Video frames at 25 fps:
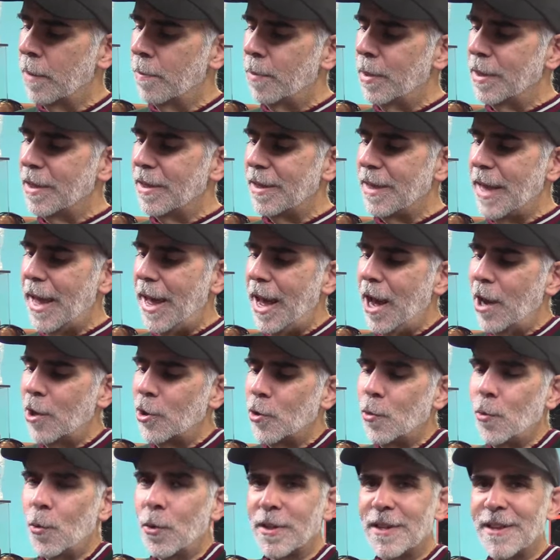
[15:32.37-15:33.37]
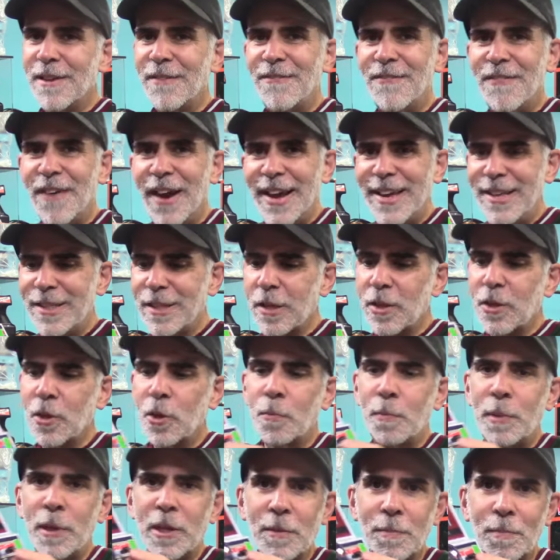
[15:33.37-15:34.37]
But the actual device, this
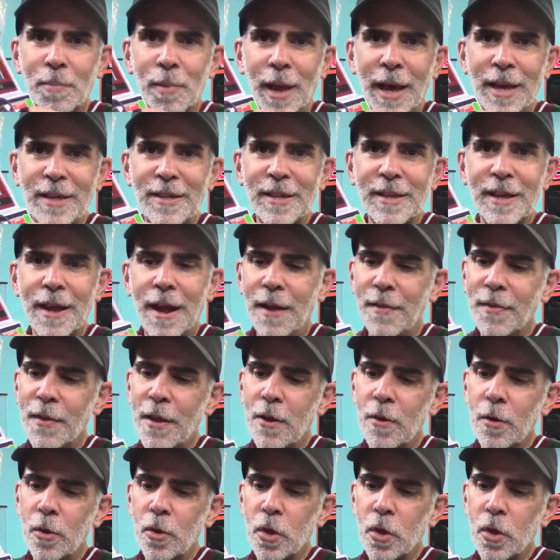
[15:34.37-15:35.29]
little piece of plastic on there,